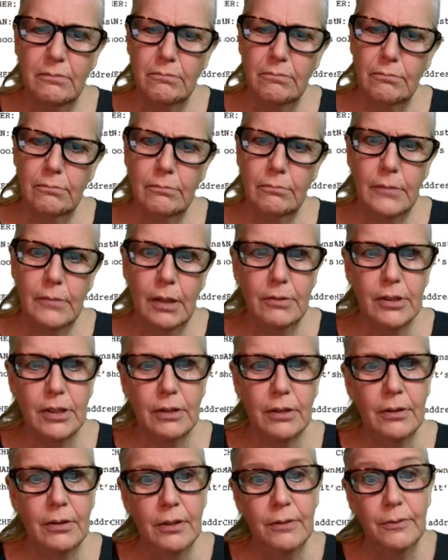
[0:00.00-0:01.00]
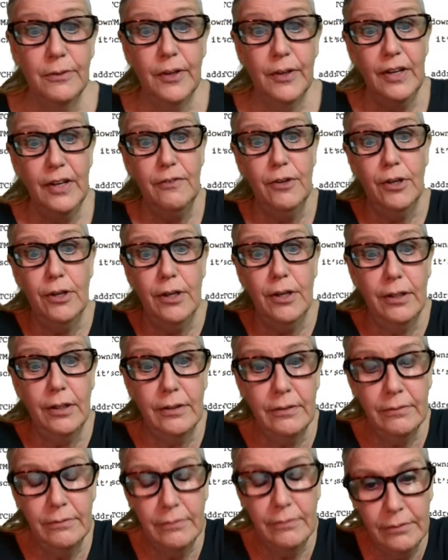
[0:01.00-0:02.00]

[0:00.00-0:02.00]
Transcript: I was a very very